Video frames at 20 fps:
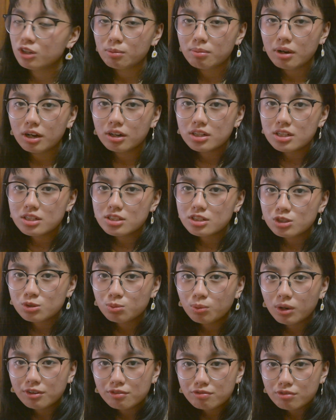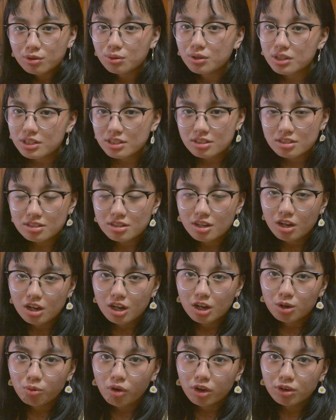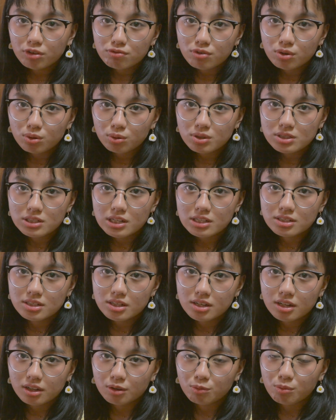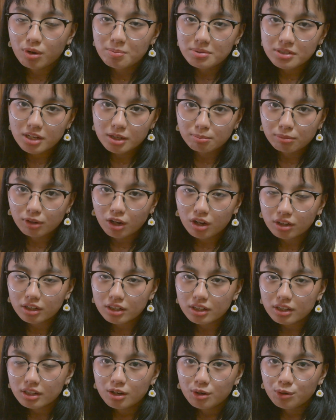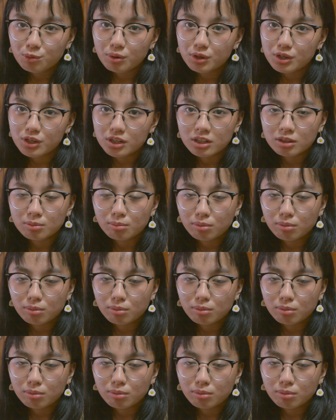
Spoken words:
about is OneFocus. OneFocus is a website blocker where you can